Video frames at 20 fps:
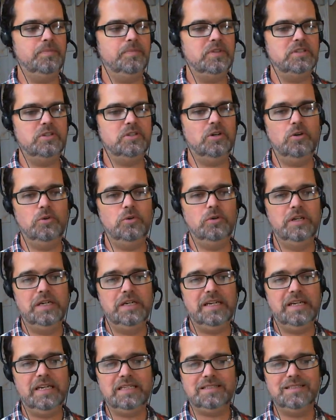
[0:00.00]
So
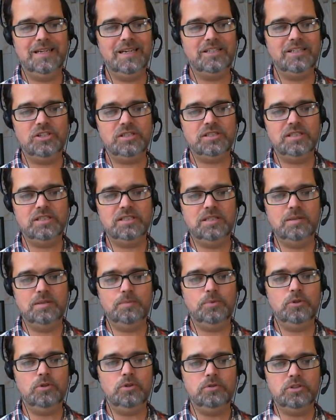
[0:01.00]
it's not just a
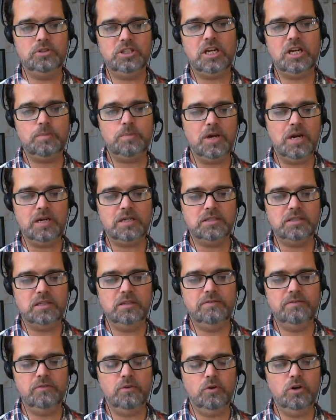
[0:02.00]
simple checkbox on
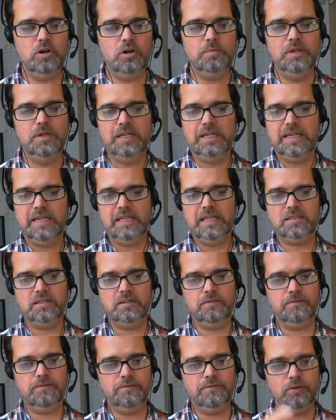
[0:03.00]
the form. It's
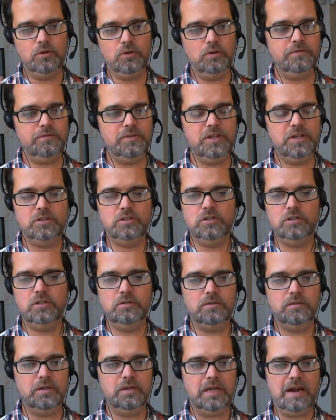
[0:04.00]
a
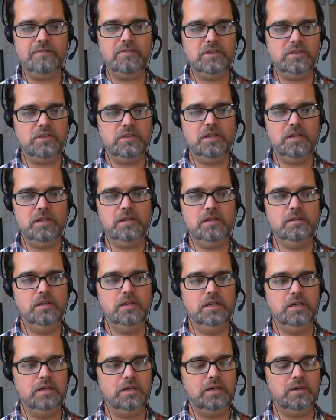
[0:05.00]
full-featured everything
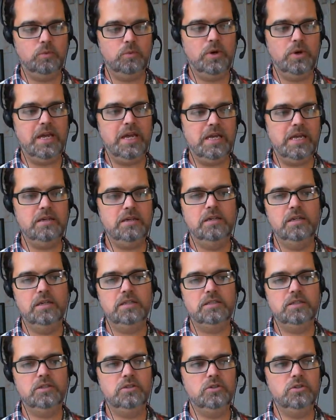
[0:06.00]
way
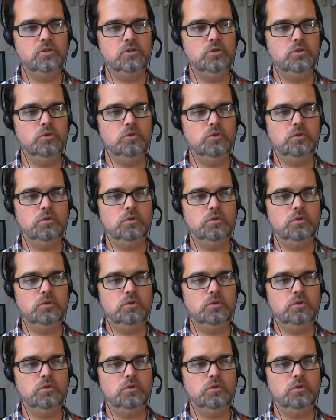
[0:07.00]
to do